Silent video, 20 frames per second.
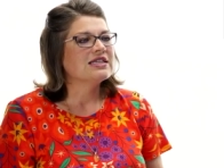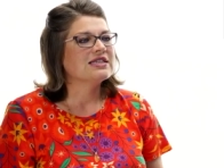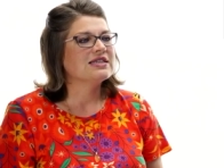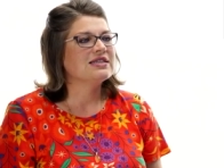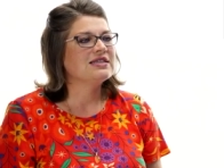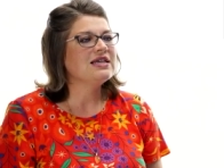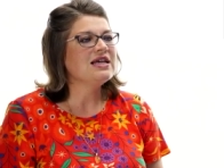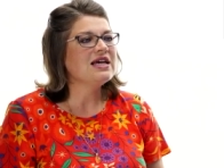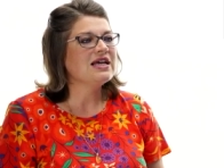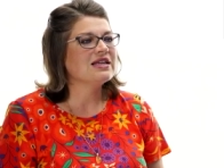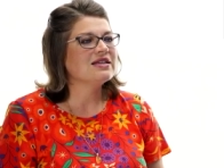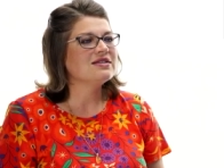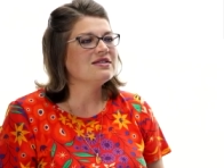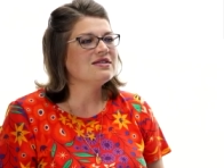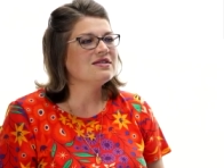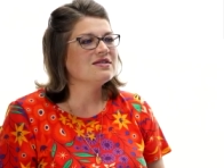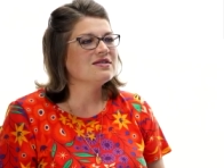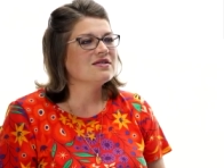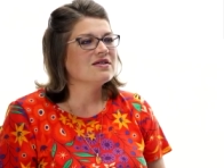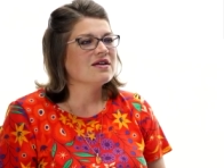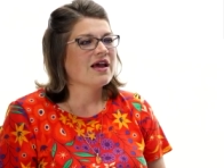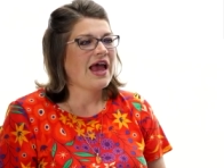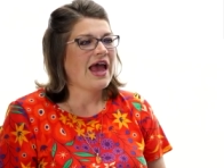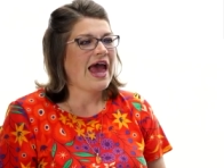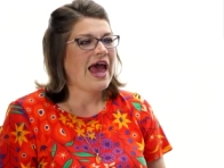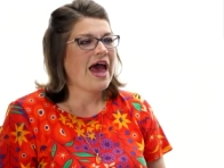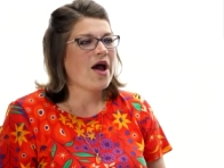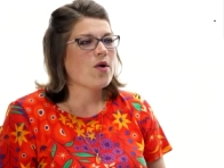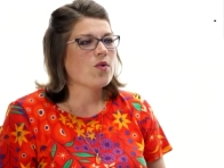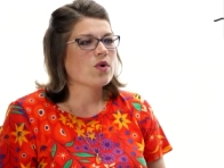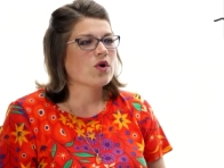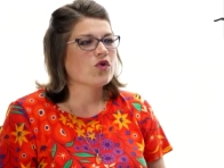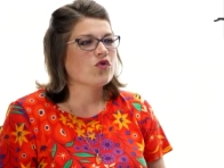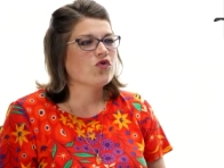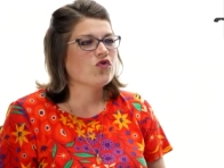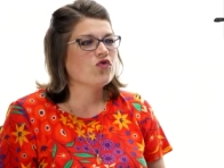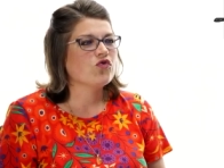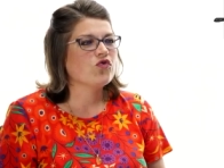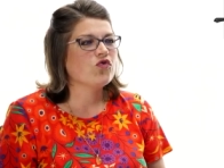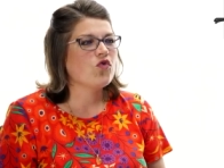Since our
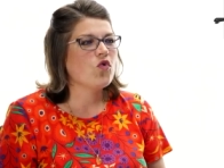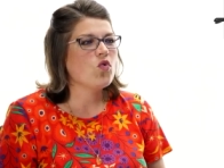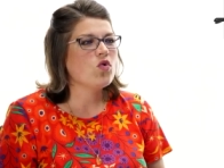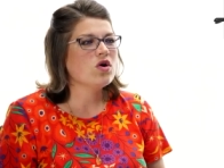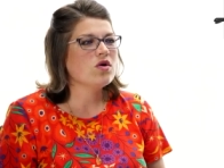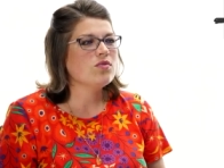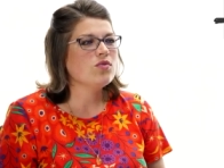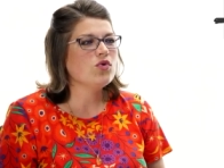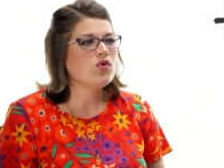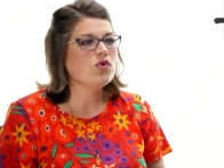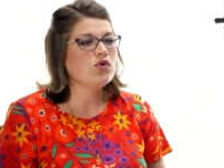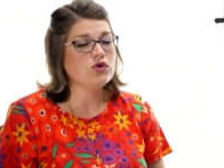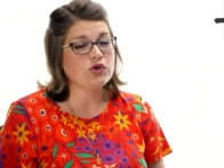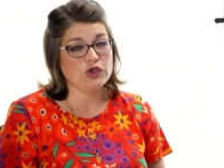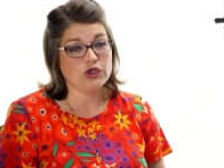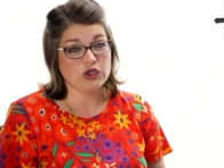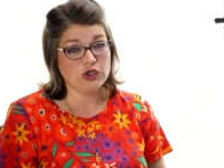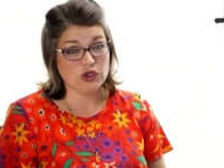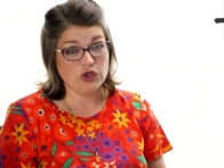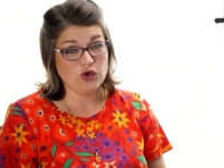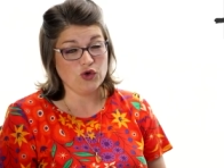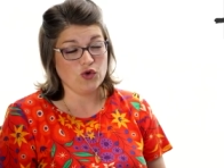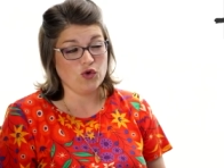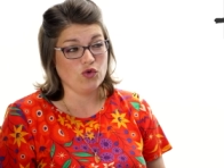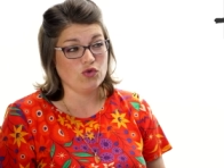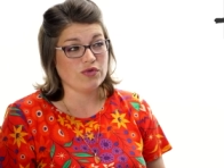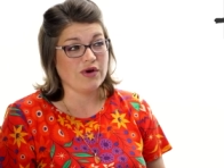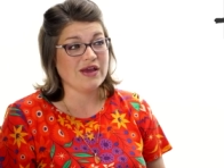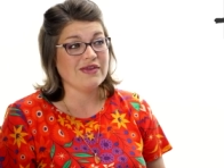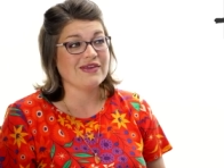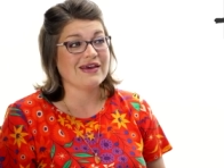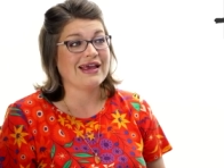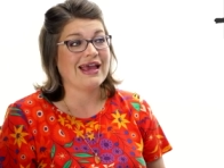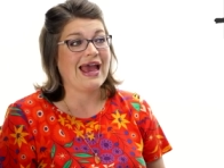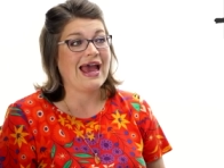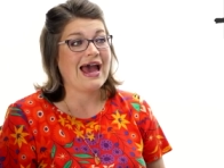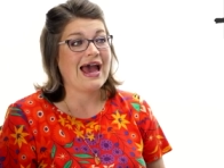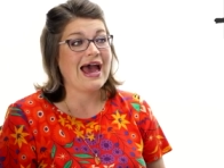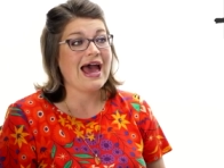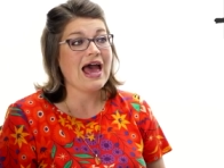formal U, right, the
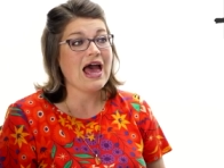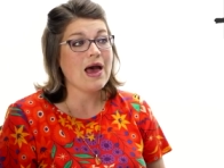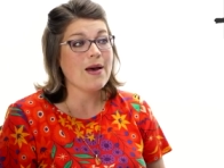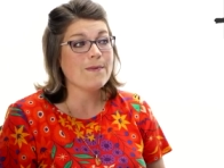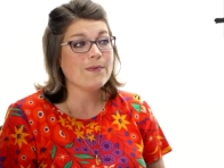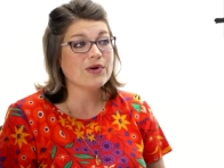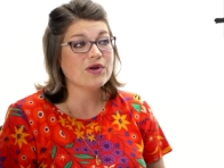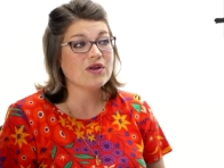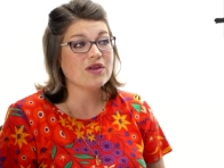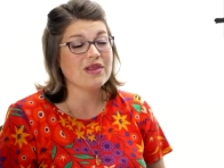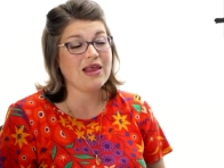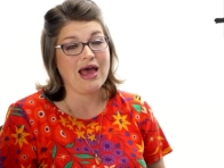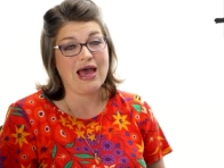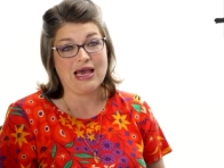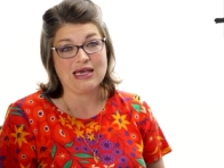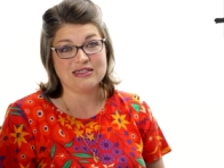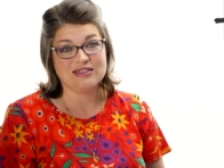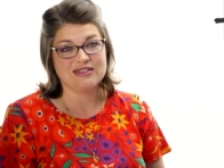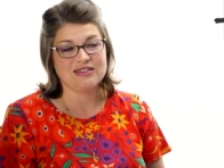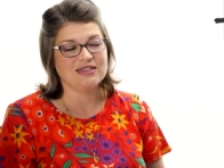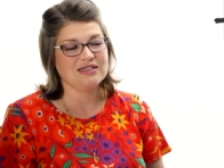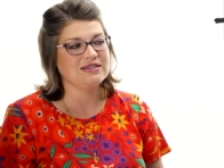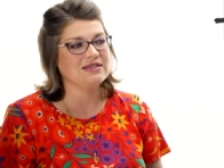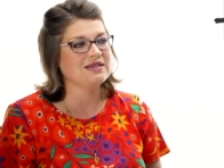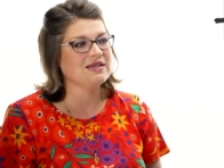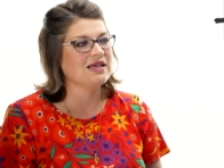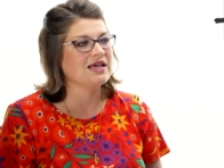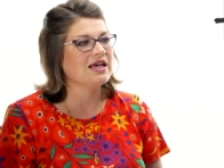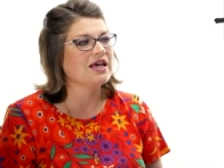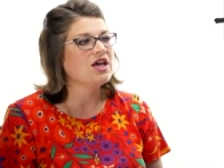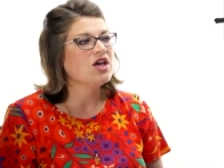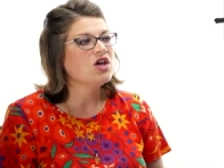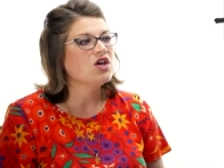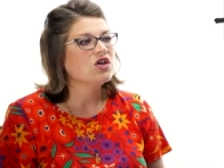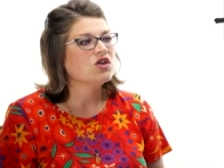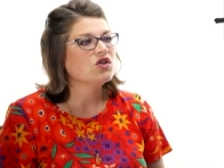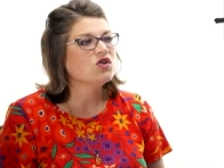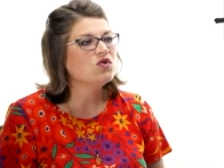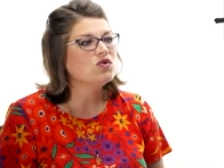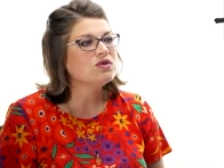capitalized Z,
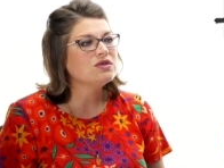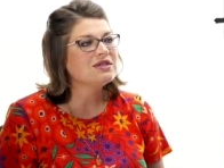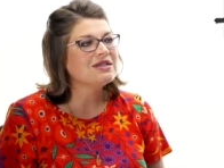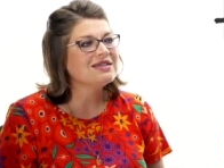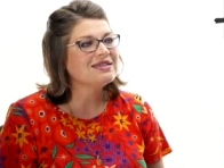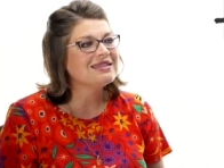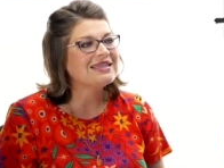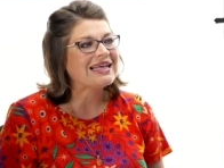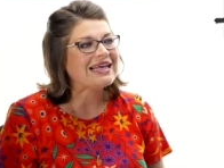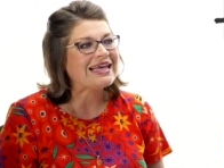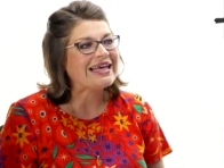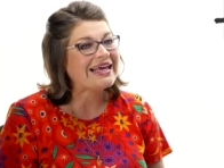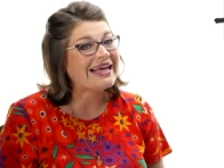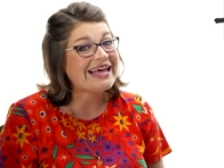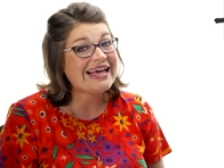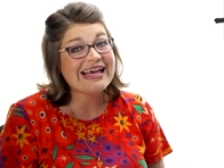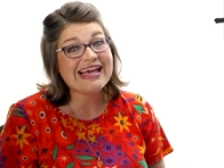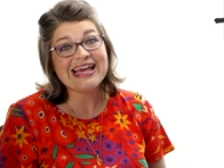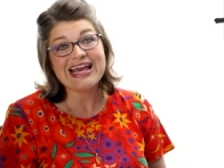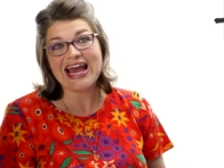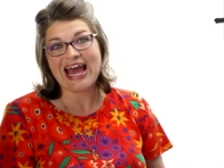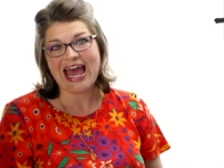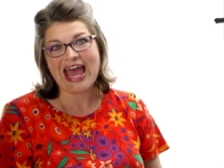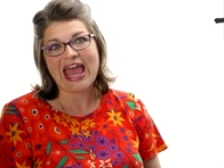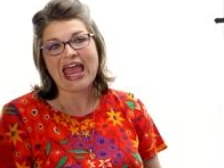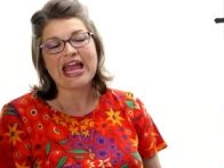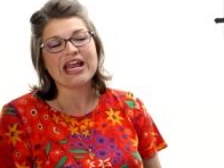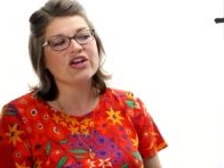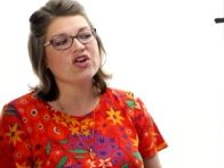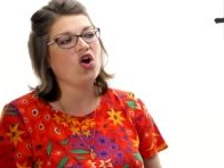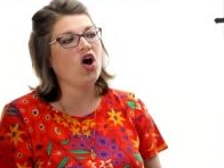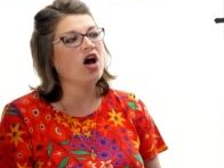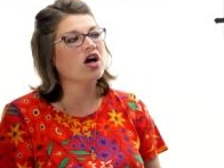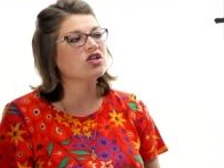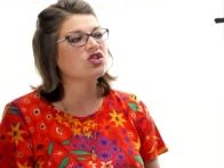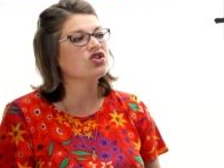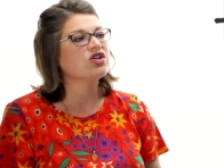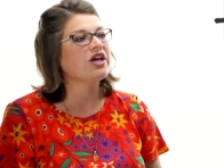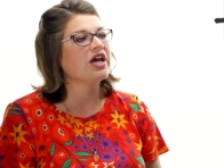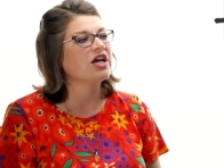uses the E N
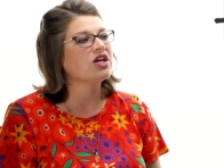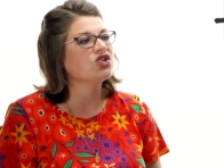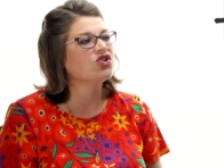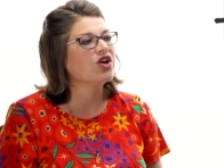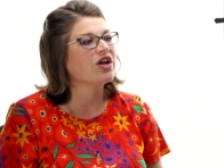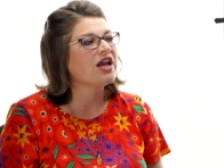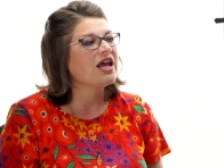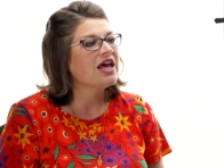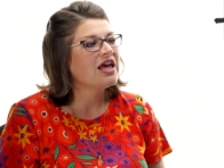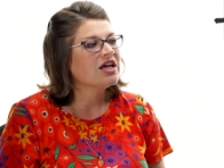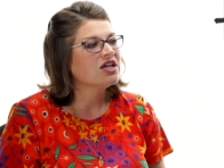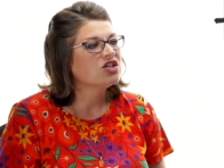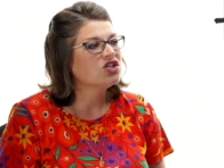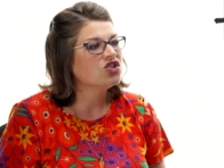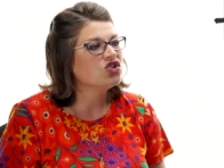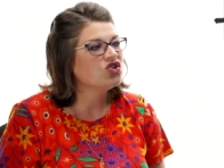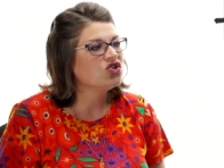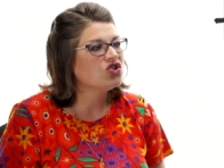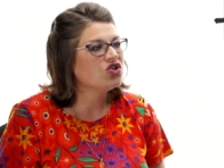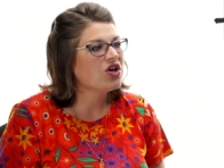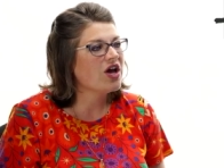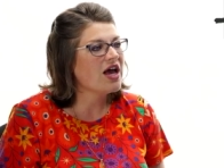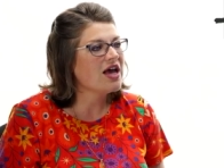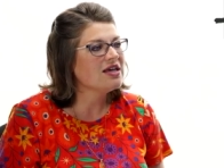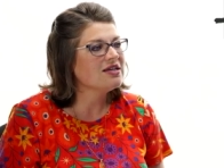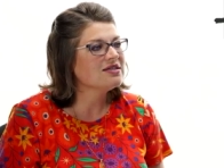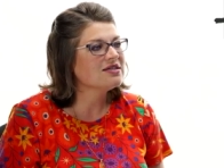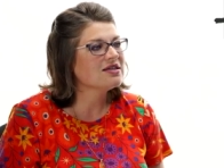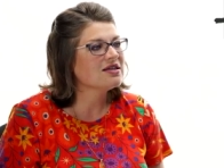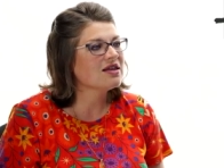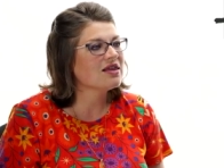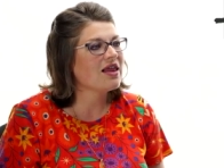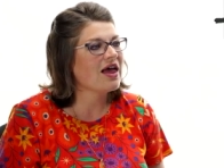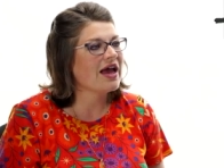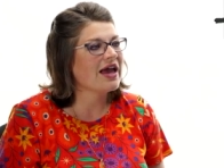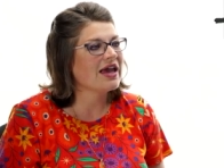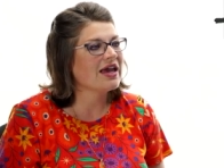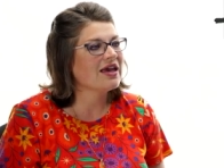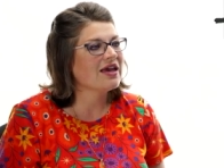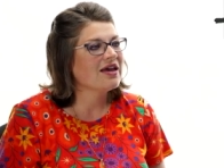conjugation just
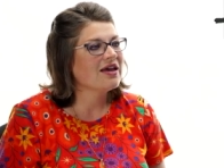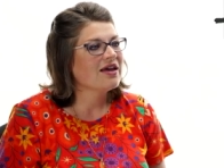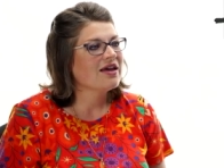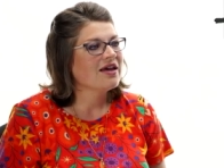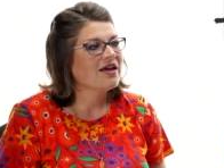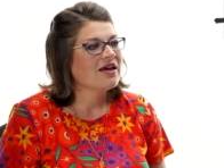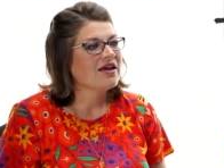like